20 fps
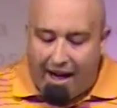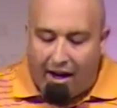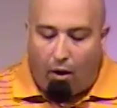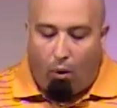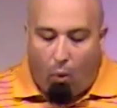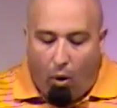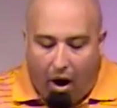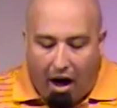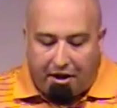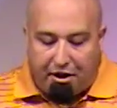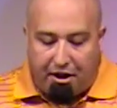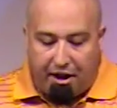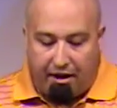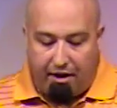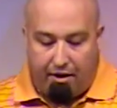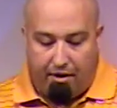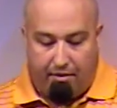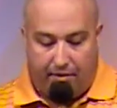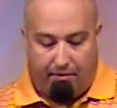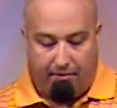are watching
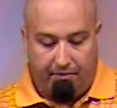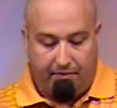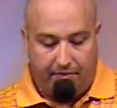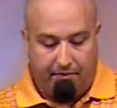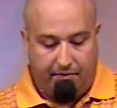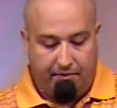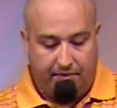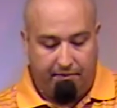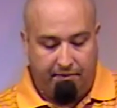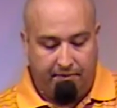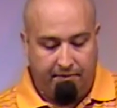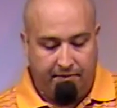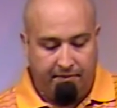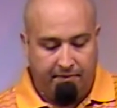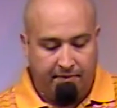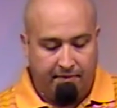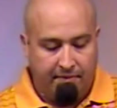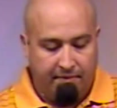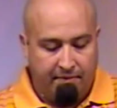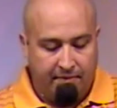you.
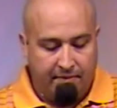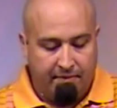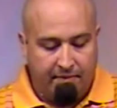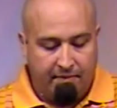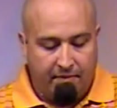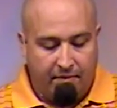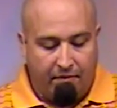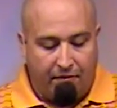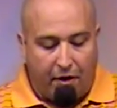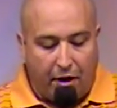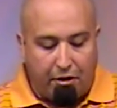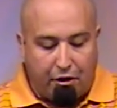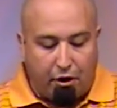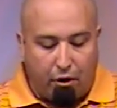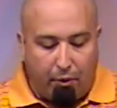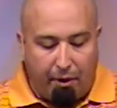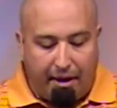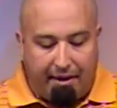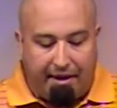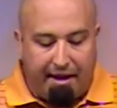1
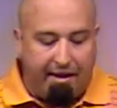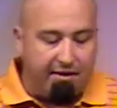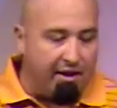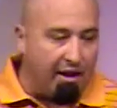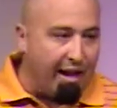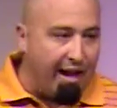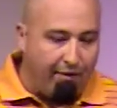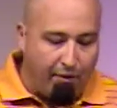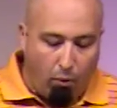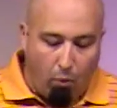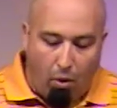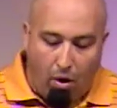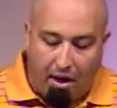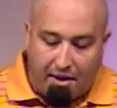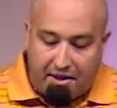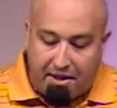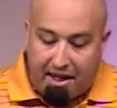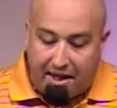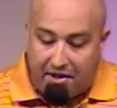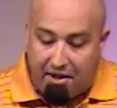Corinthians 11.1
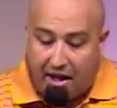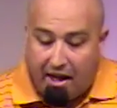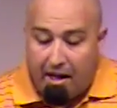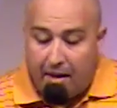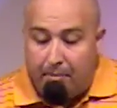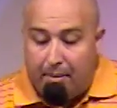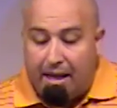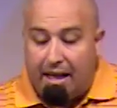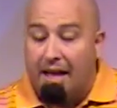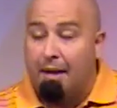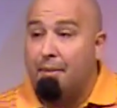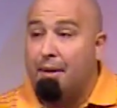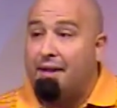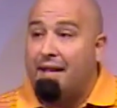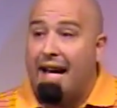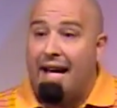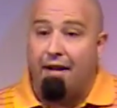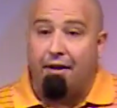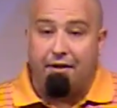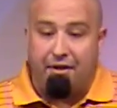1 says, Be
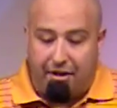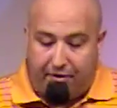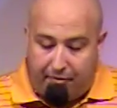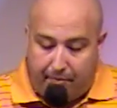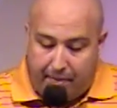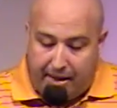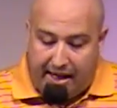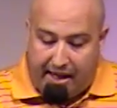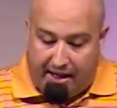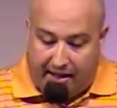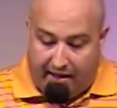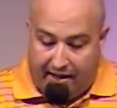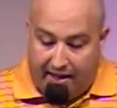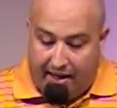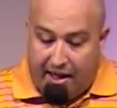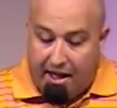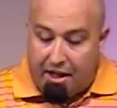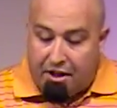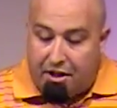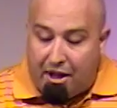imitators of me,
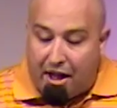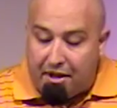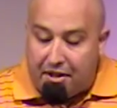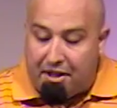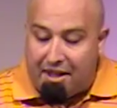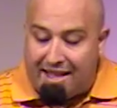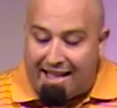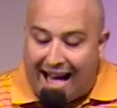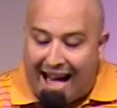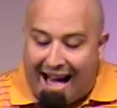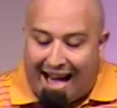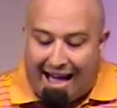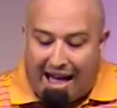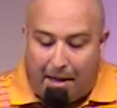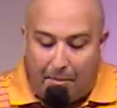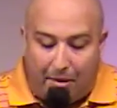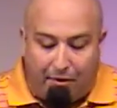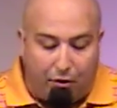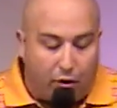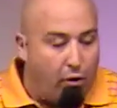just as I
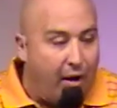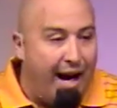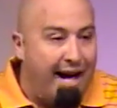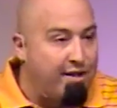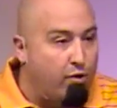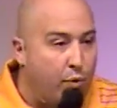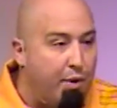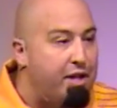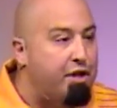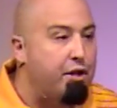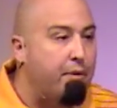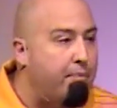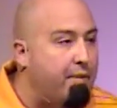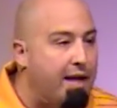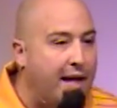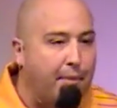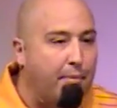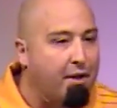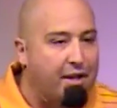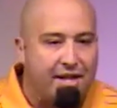am of Christ. We should
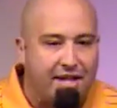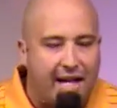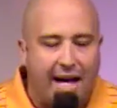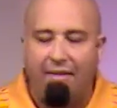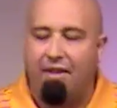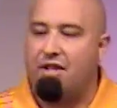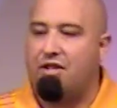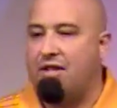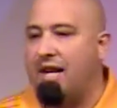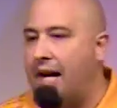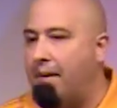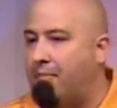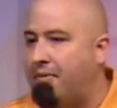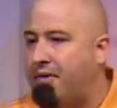be able to say the same